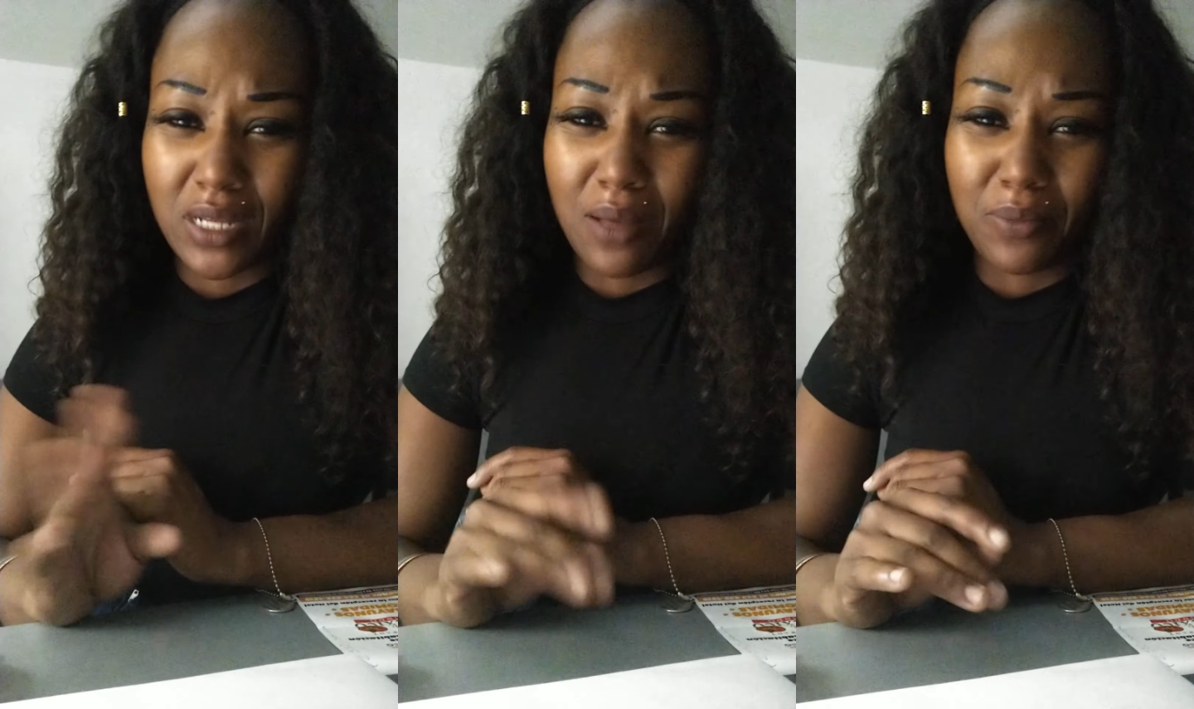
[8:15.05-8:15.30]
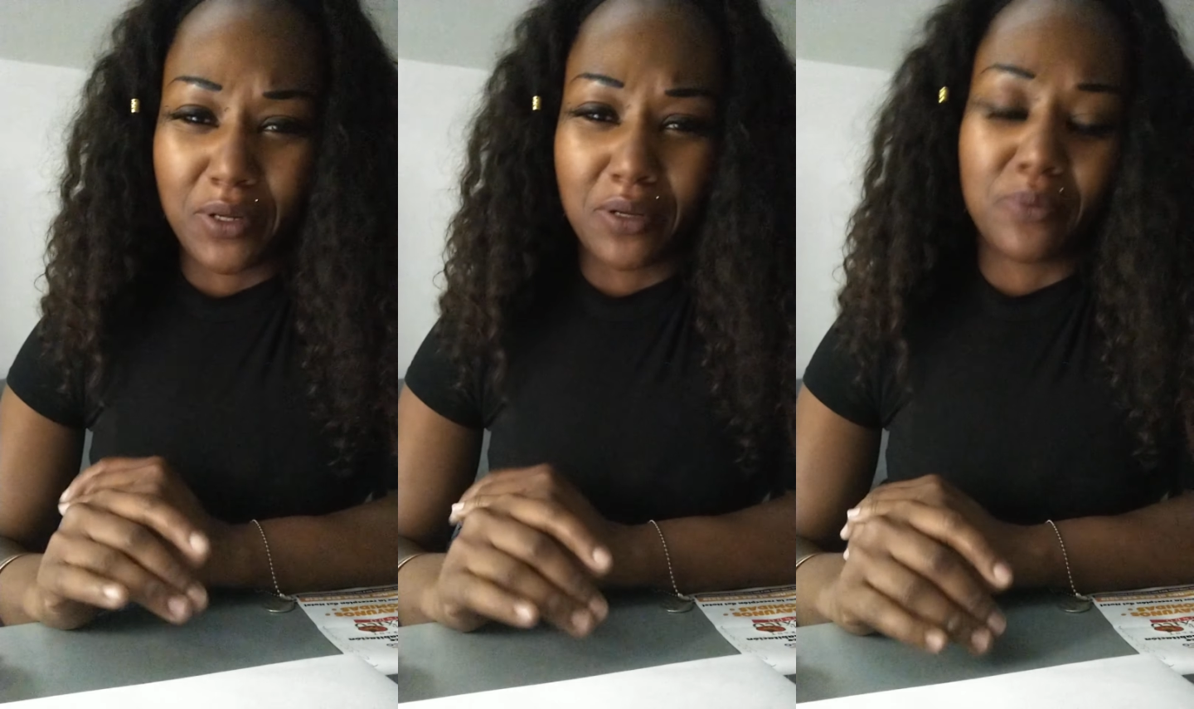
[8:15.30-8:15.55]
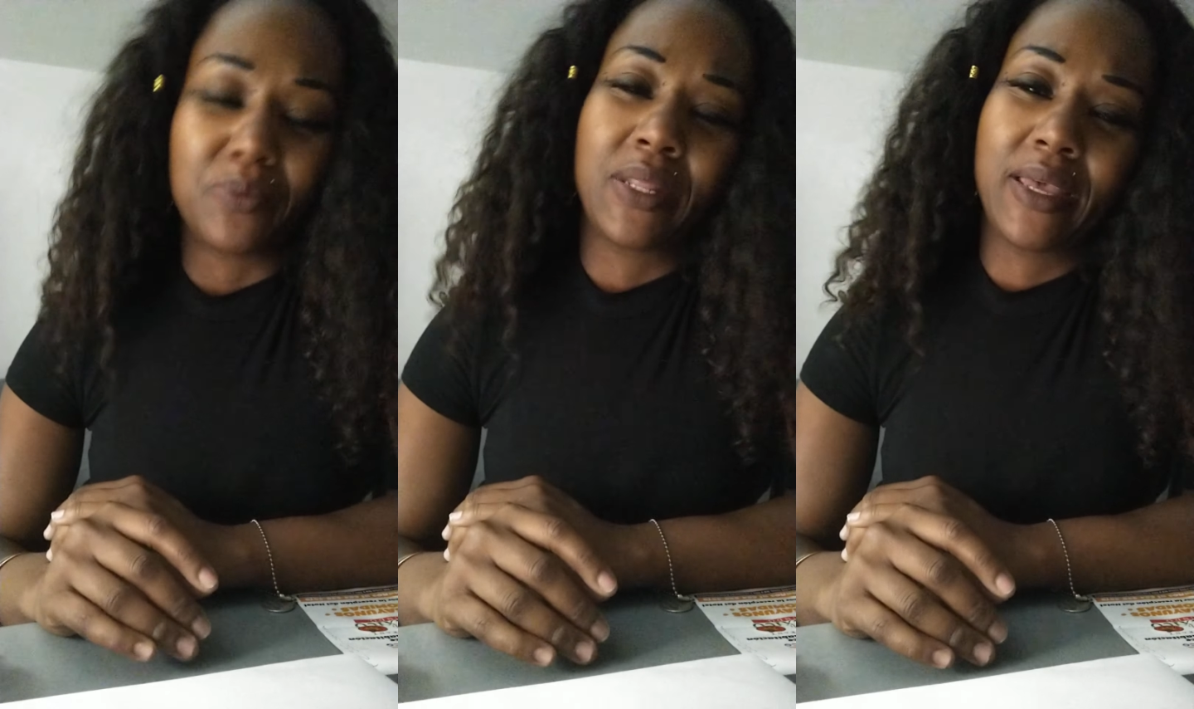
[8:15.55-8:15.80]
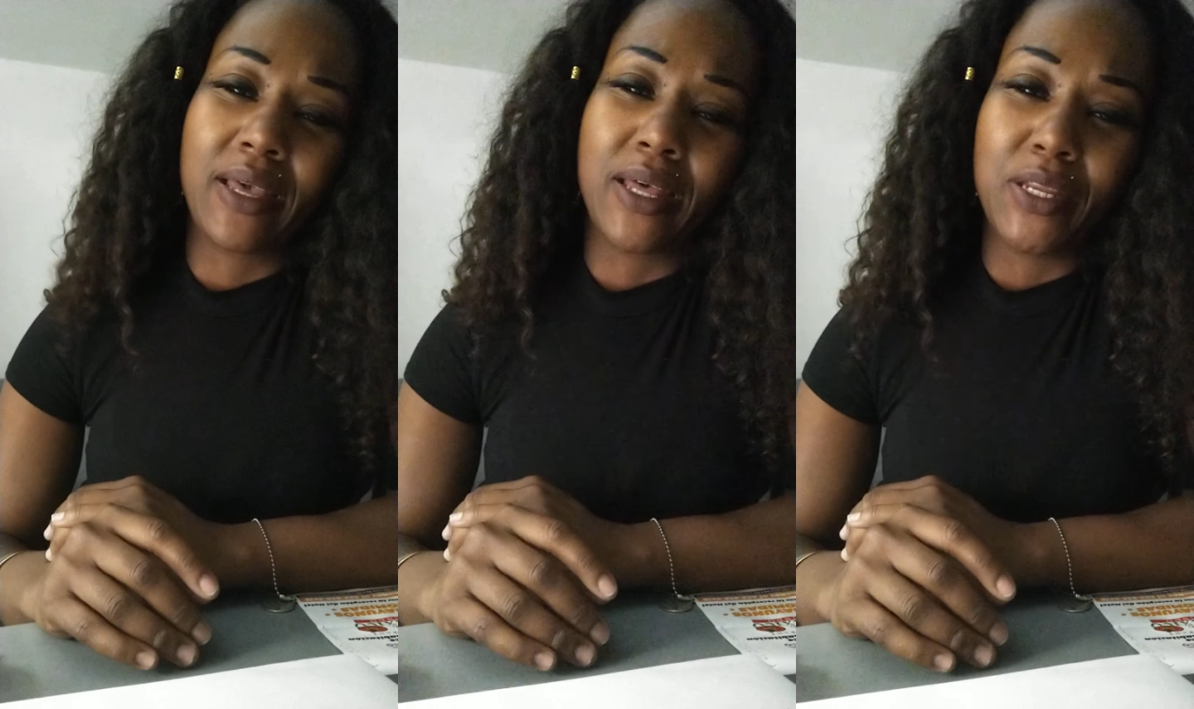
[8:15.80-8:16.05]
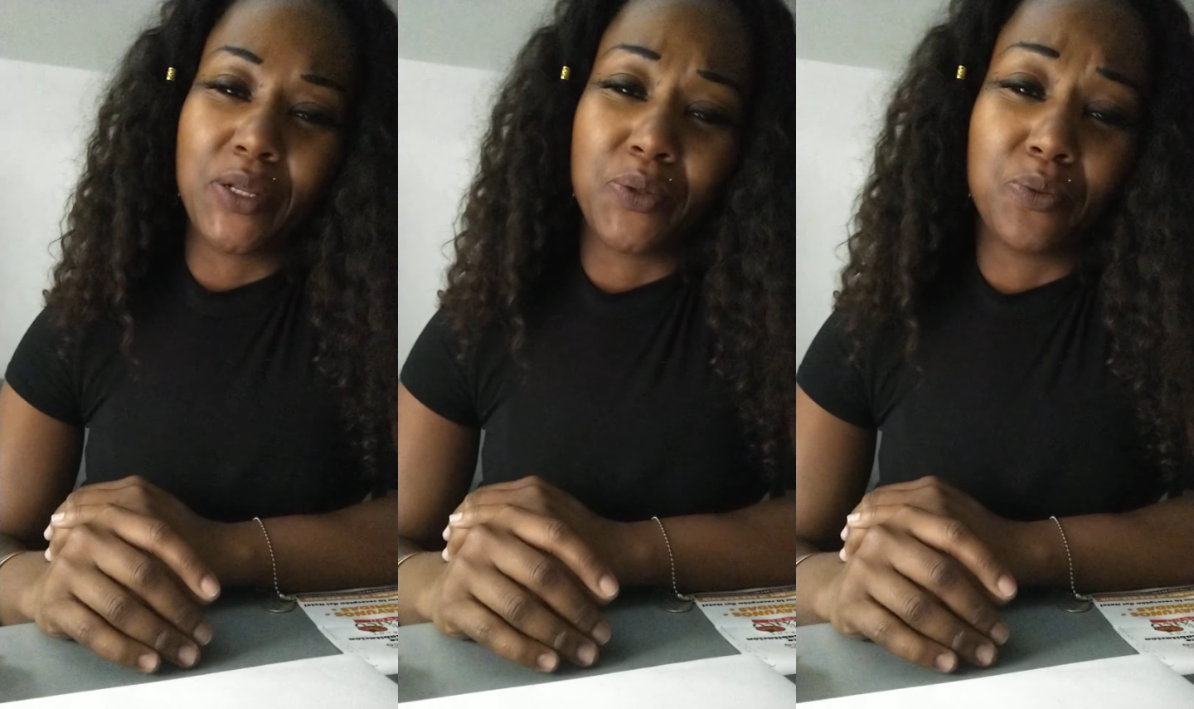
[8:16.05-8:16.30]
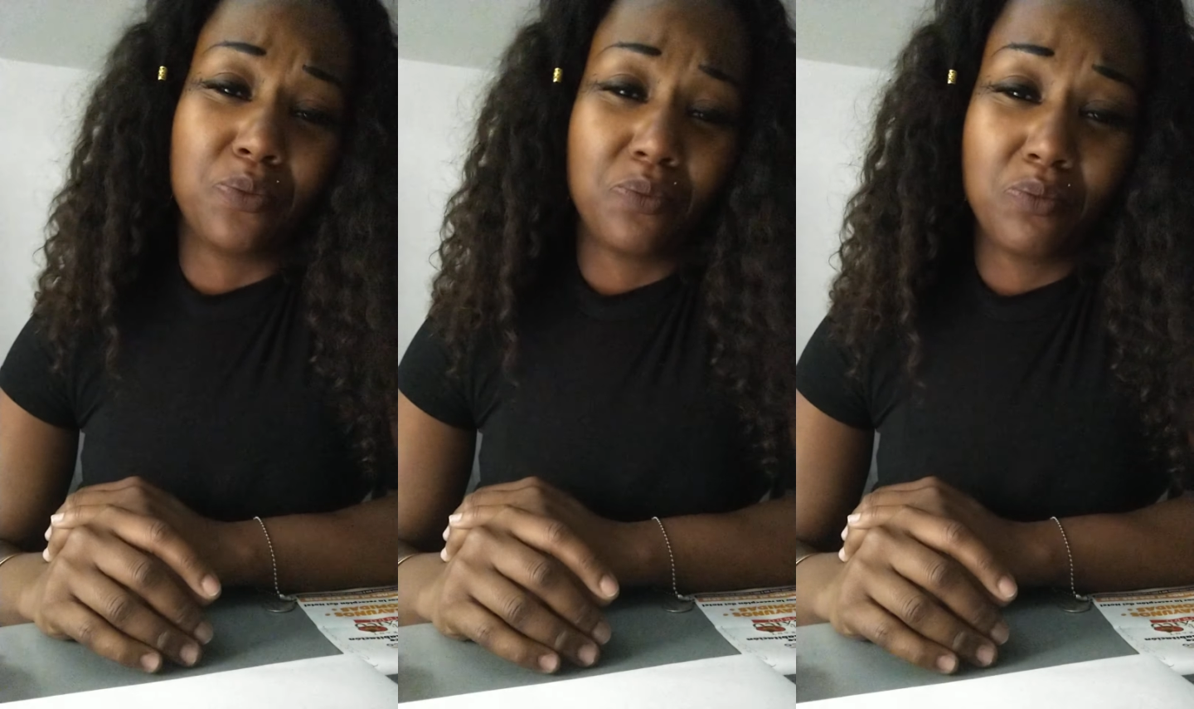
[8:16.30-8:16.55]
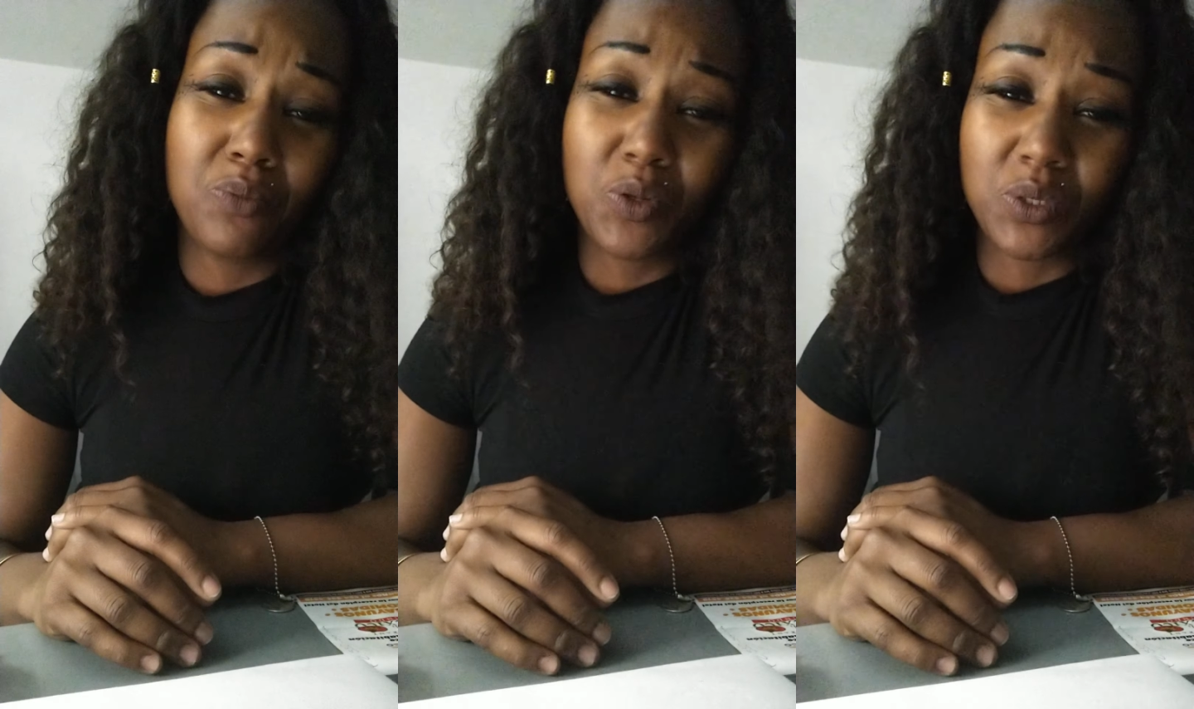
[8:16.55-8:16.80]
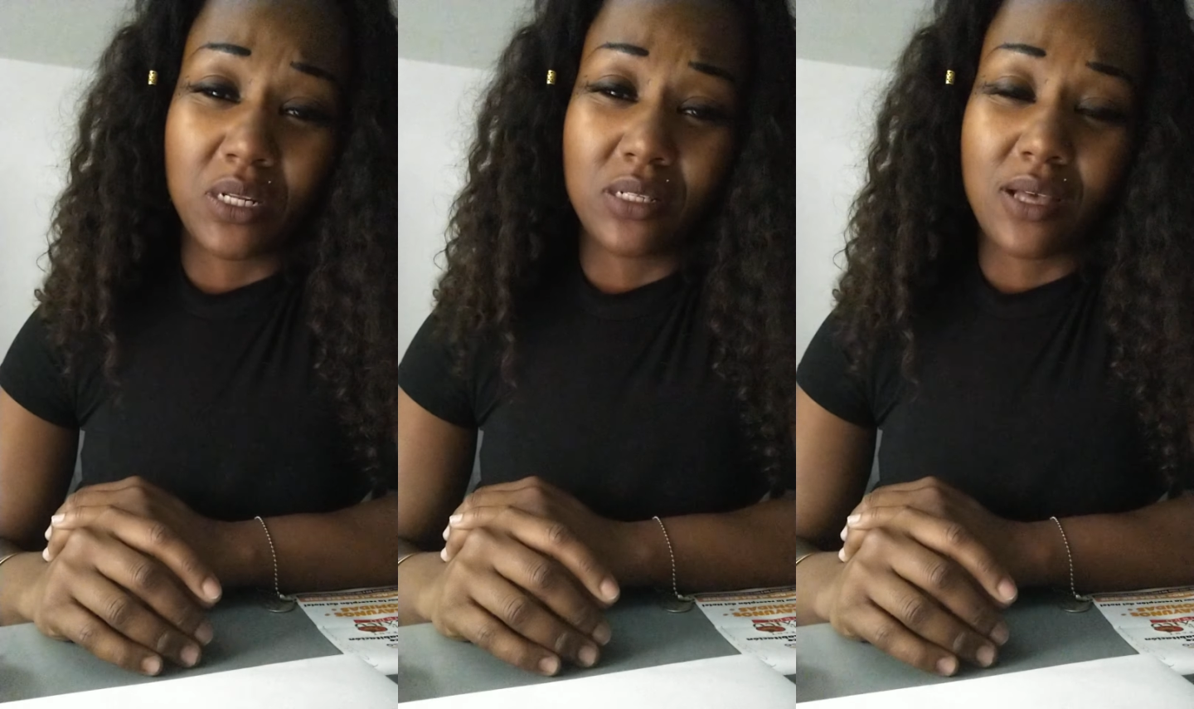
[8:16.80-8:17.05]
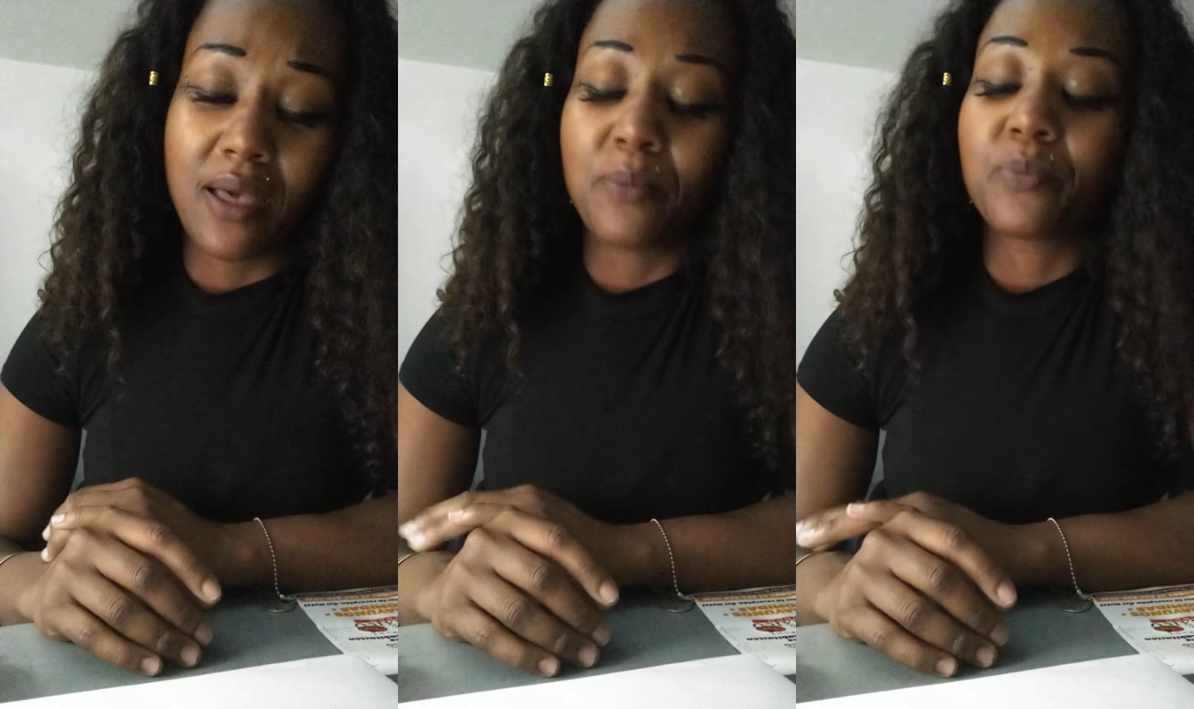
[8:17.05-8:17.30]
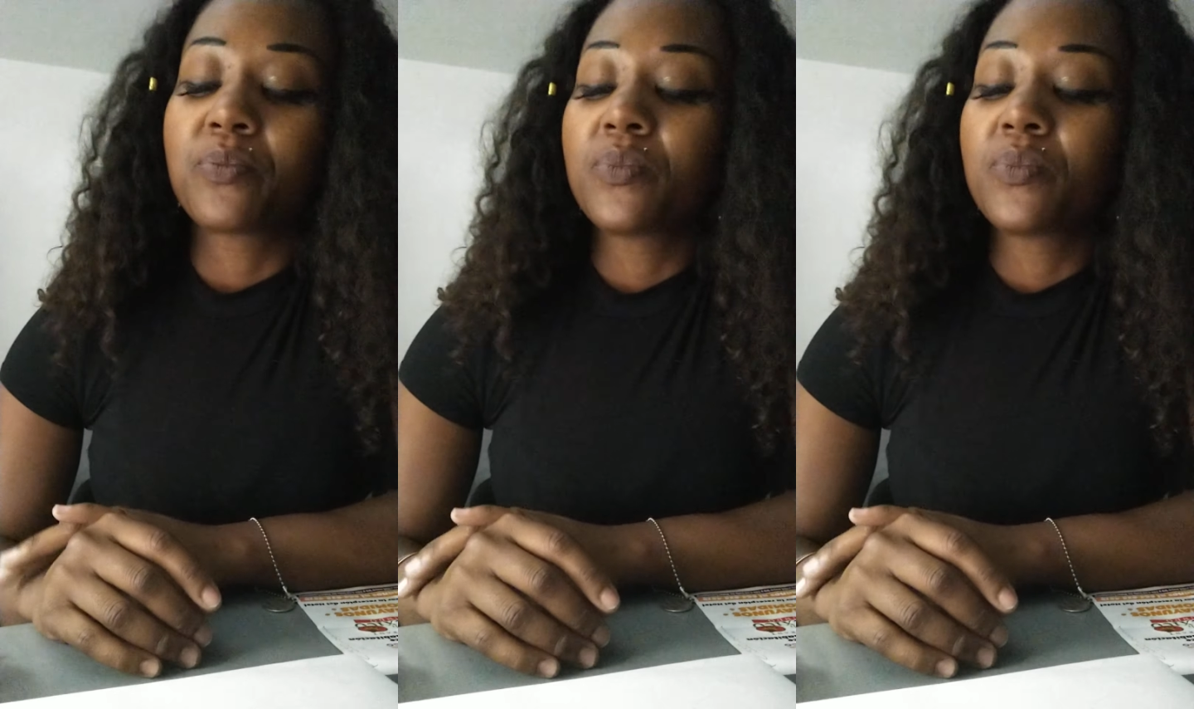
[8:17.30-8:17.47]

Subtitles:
chop it up like I do most of the time.